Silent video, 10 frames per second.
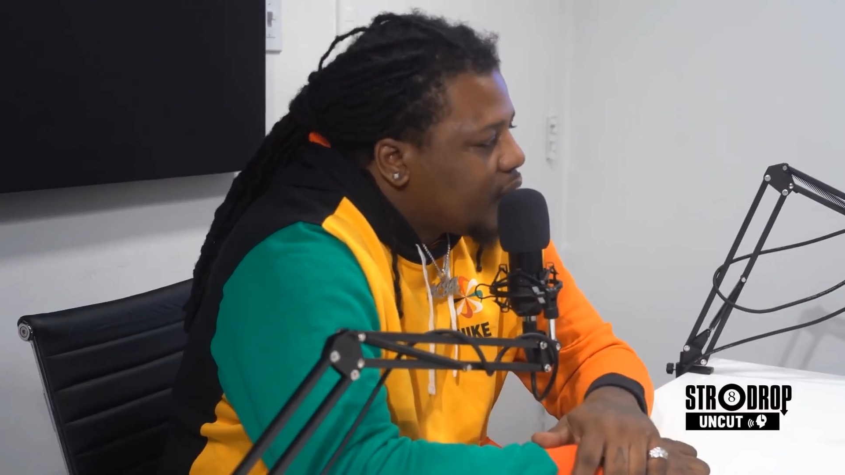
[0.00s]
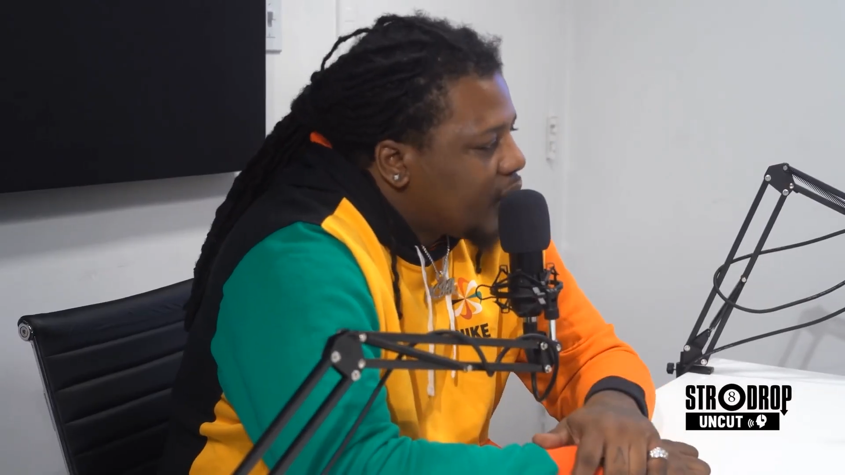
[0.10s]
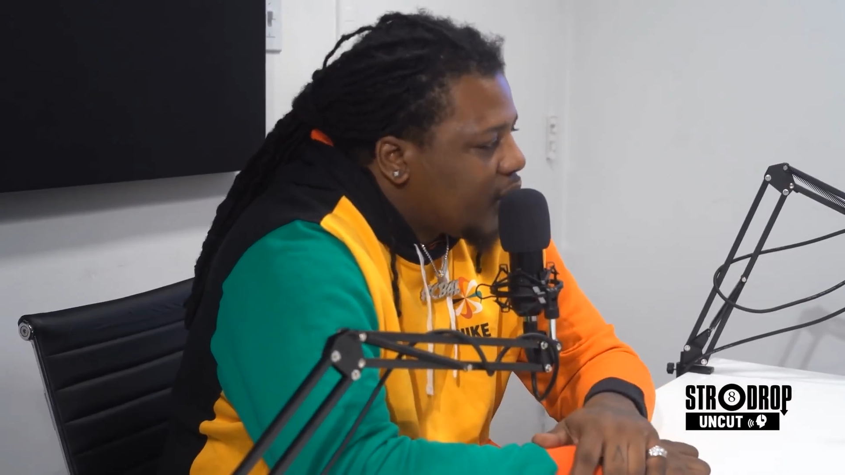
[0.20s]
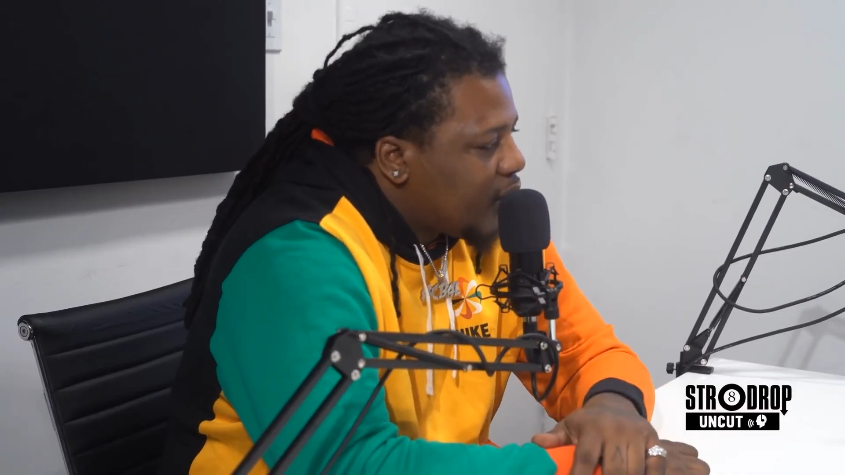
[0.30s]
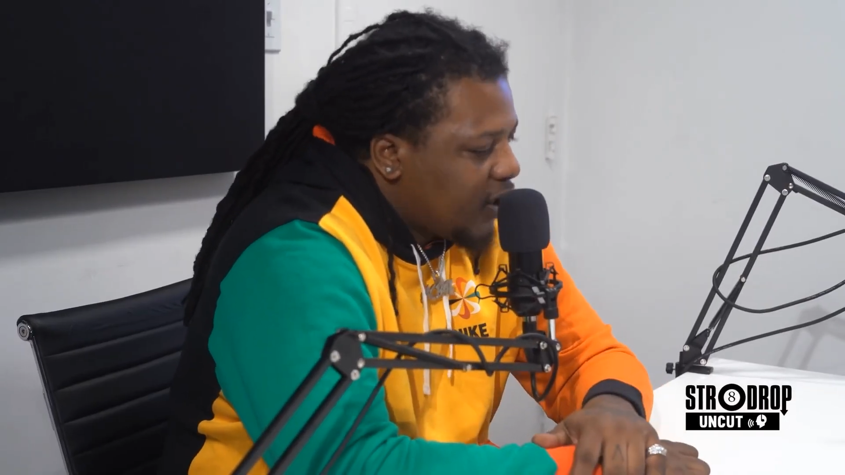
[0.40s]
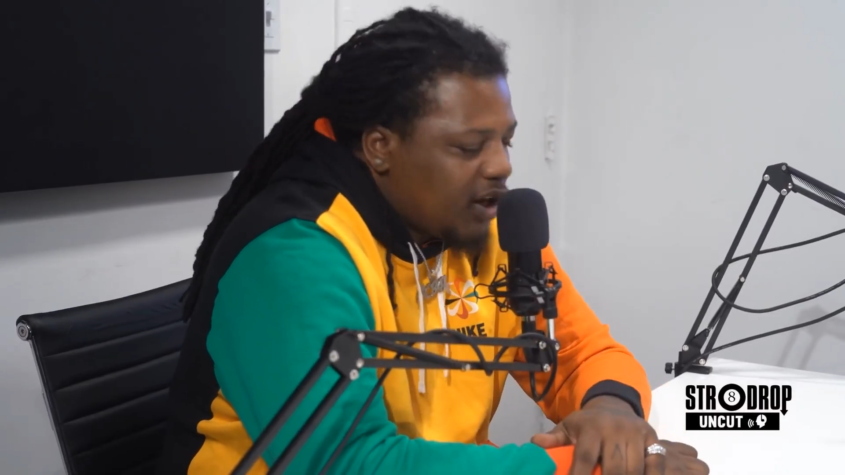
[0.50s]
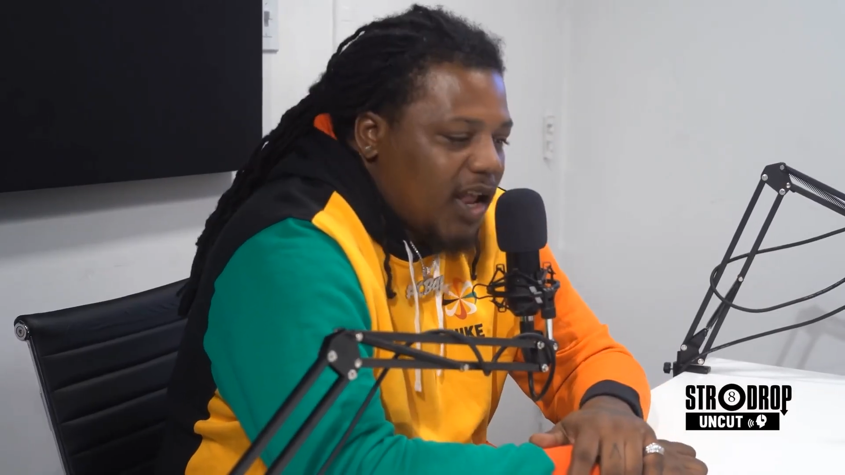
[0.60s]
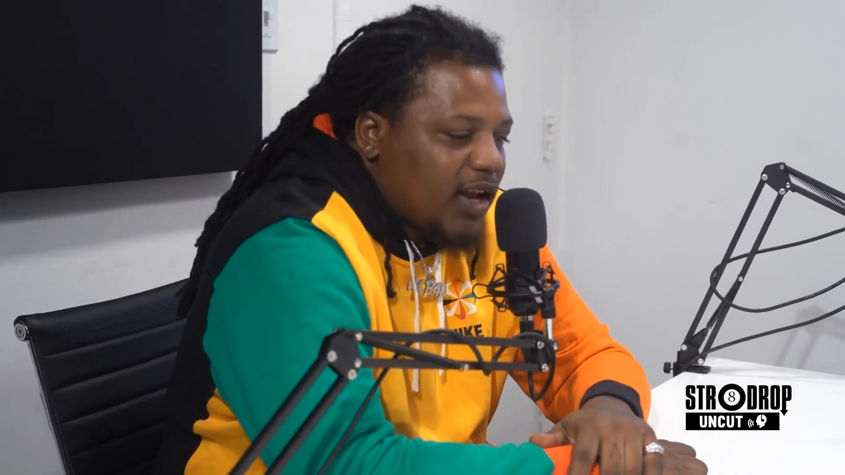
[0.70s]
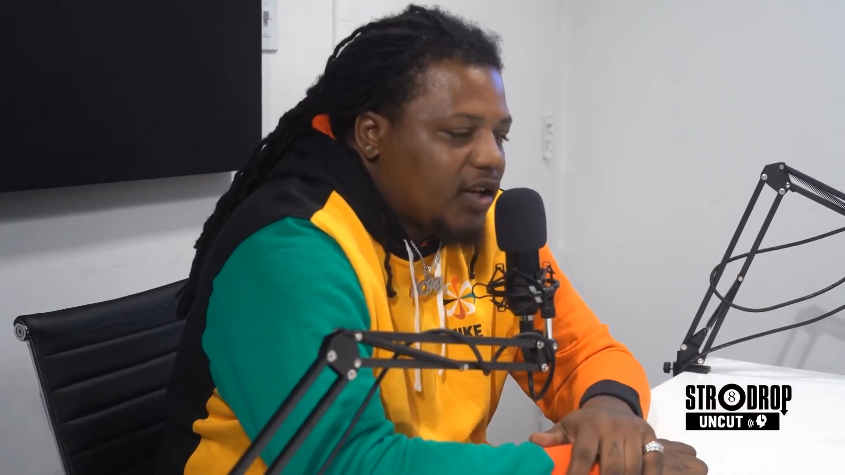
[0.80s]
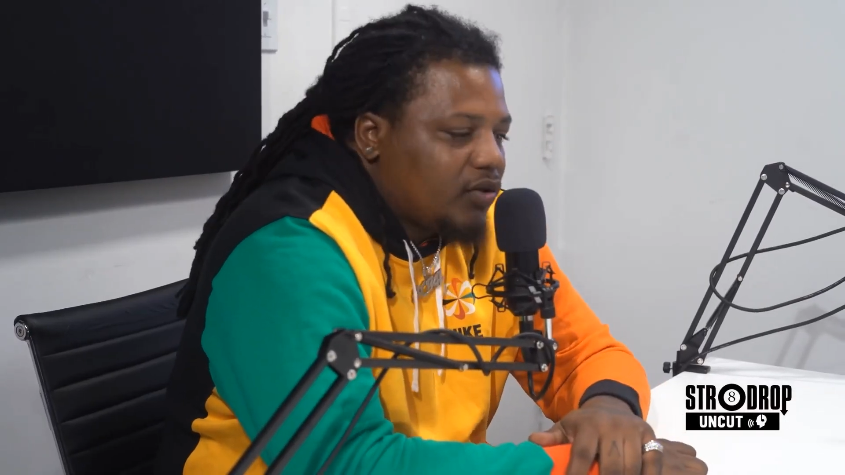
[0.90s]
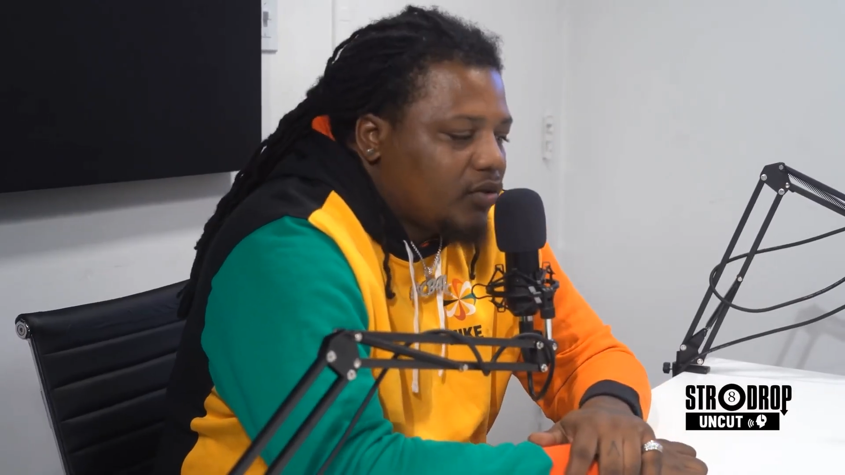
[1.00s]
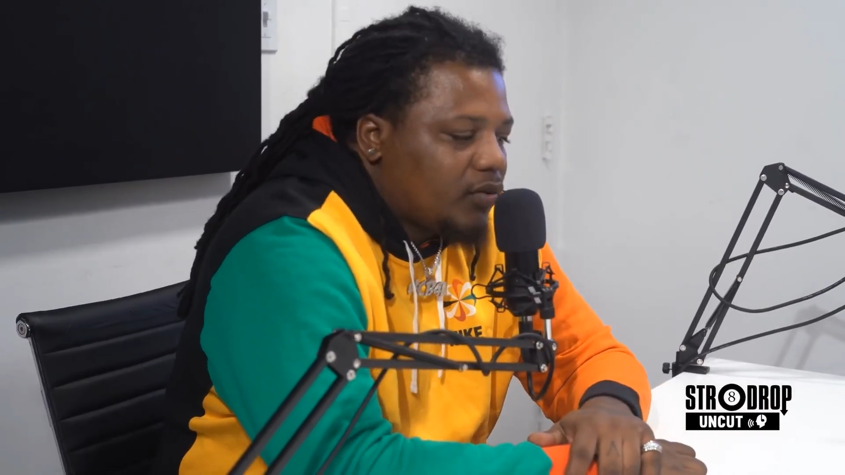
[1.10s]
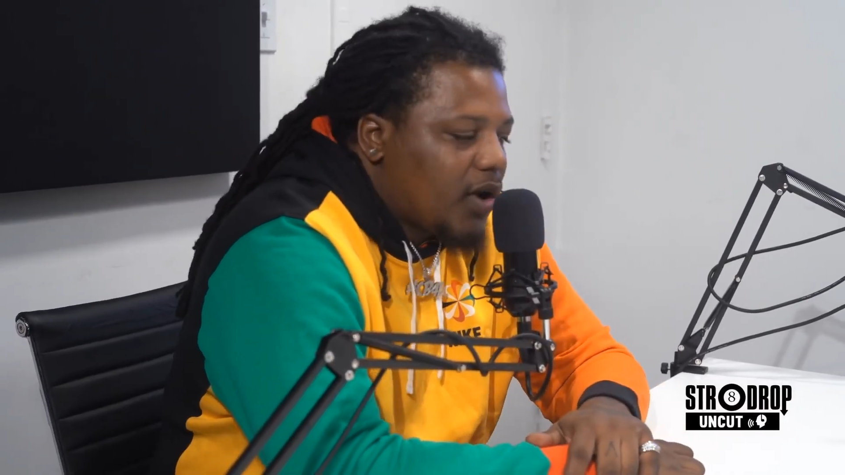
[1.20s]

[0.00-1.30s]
we're diving deep